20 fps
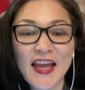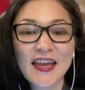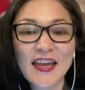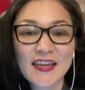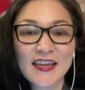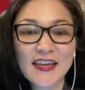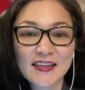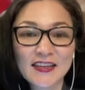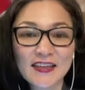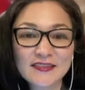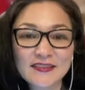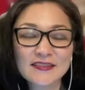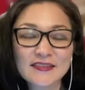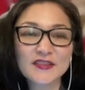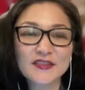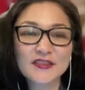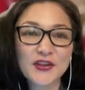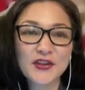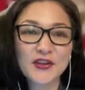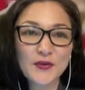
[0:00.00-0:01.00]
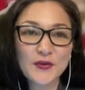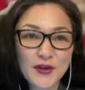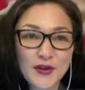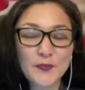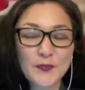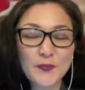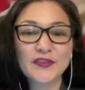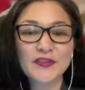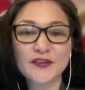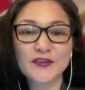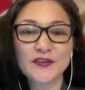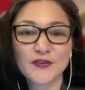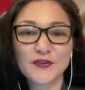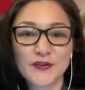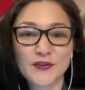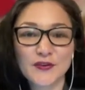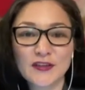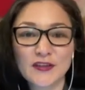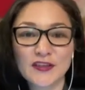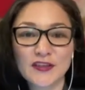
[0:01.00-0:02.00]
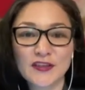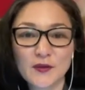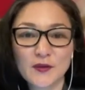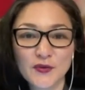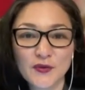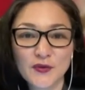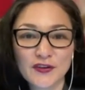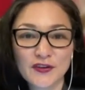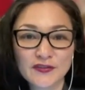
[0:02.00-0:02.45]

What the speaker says: He's shown up in the Journal a number